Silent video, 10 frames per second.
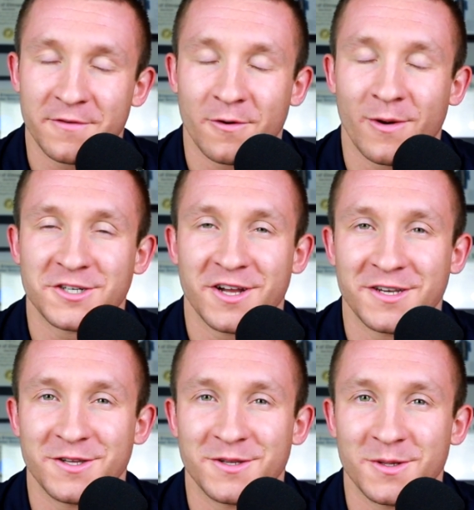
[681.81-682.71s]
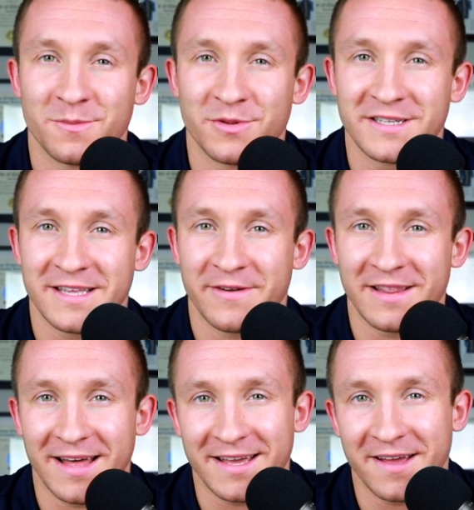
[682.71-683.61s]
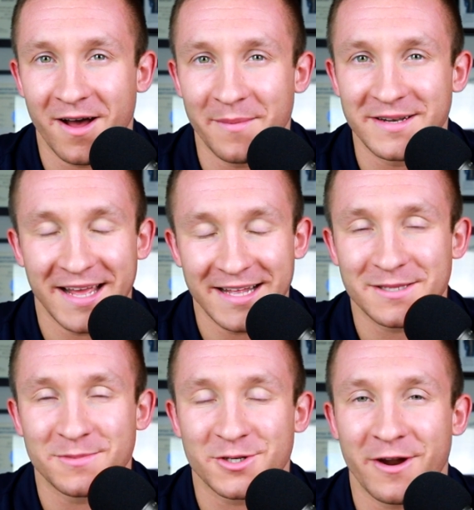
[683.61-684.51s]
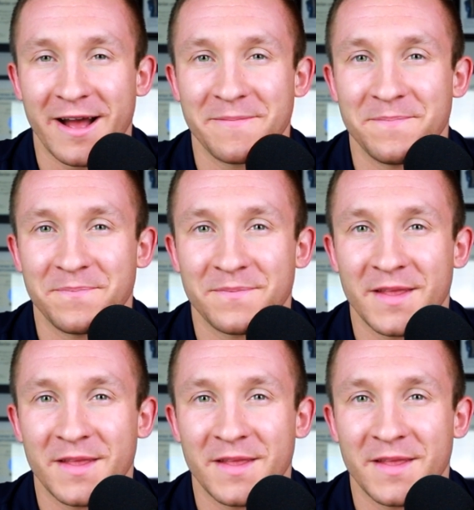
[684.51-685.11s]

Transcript: If you're watching on YouTube, please leave a like, comment, and subscribe.